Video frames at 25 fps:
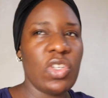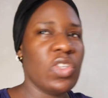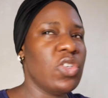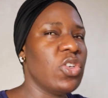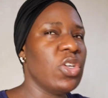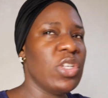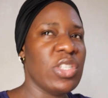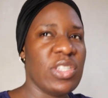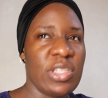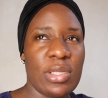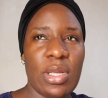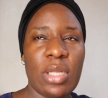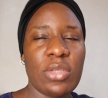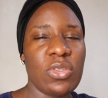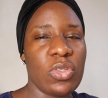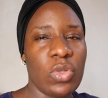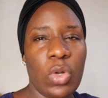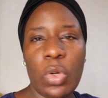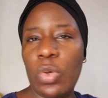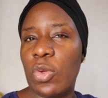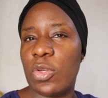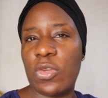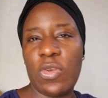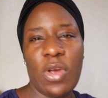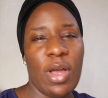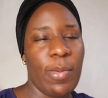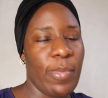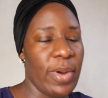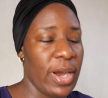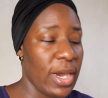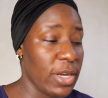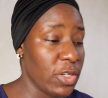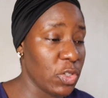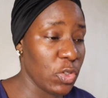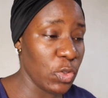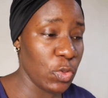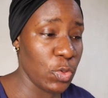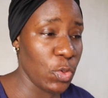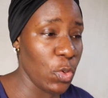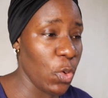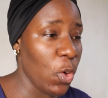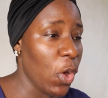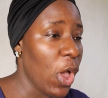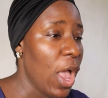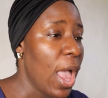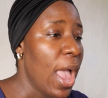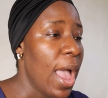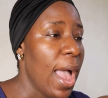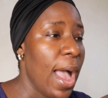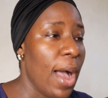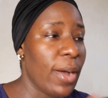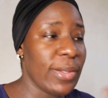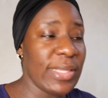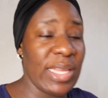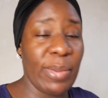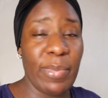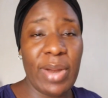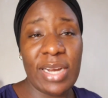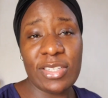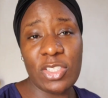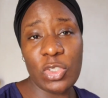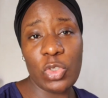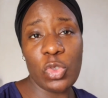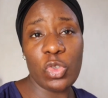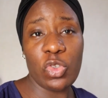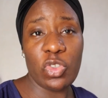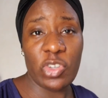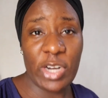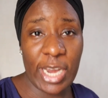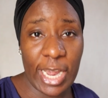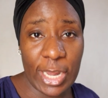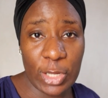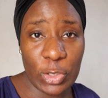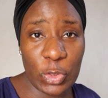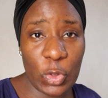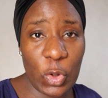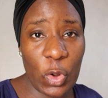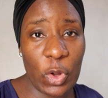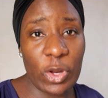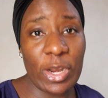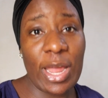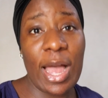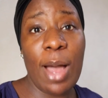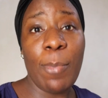She just sent clothes for Amarachi. So I want Amarachi to try it on.